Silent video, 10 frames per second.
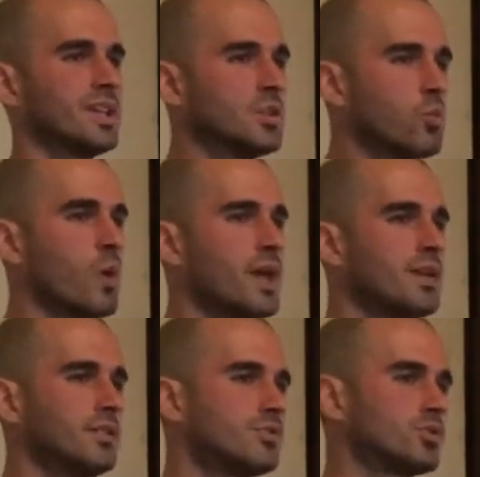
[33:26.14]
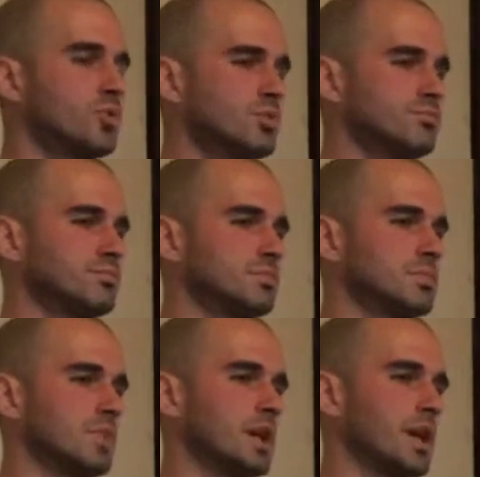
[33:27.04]
in a way, it's true.
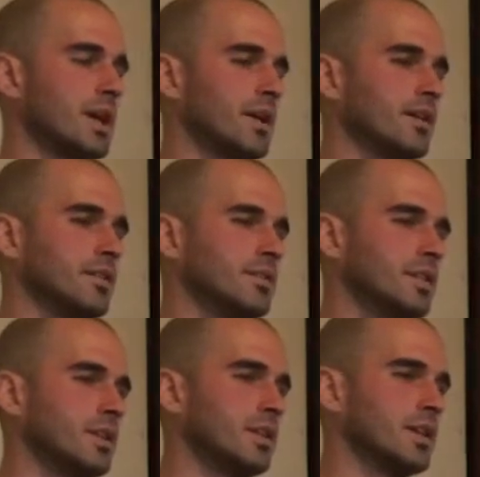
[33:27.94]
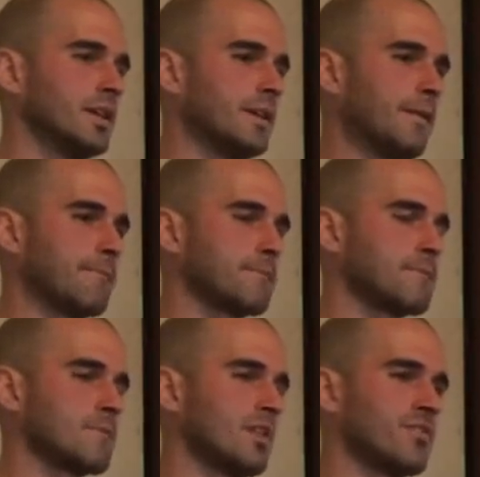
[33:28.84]
Uh, the
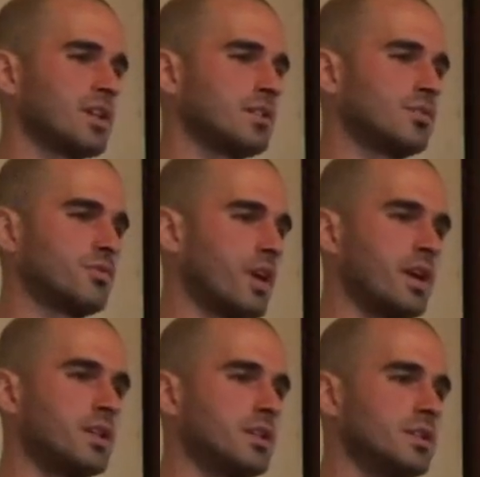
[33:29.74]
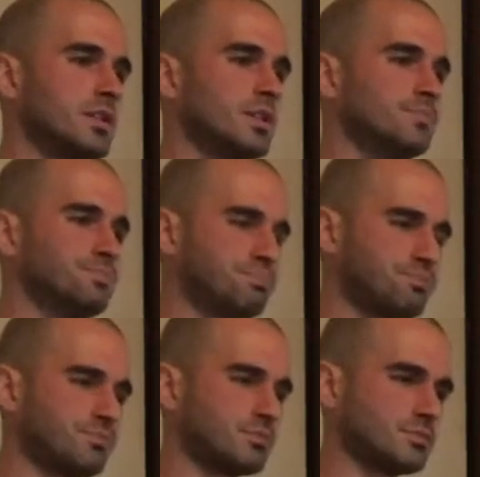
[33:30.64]
I think it's very
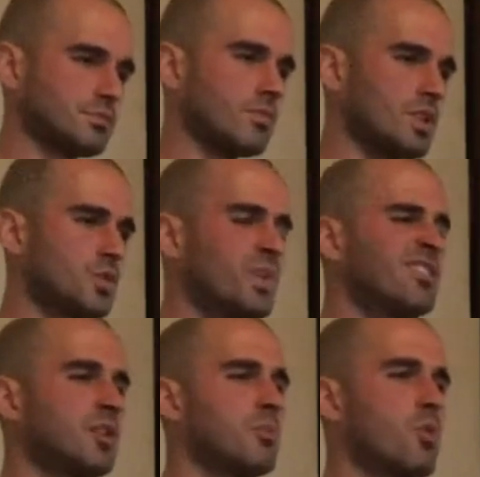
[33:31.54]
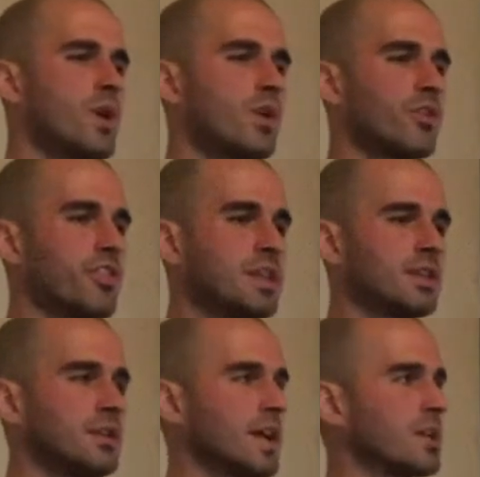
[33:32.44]
reasonable way of
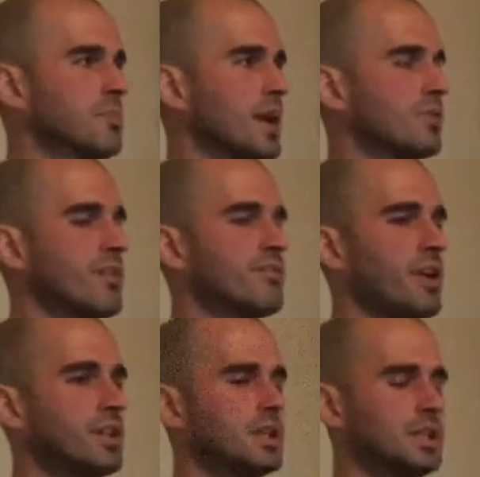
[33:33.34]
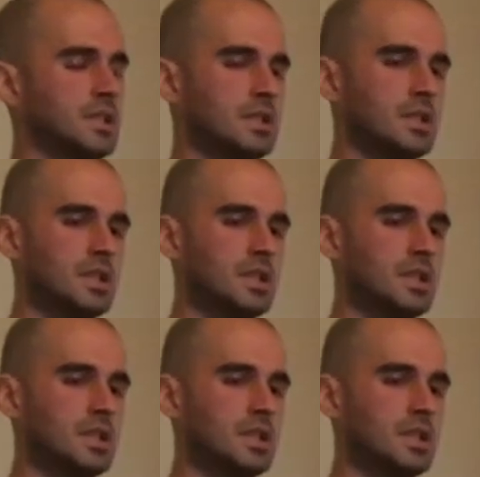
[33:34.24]
thinking, like my grandfather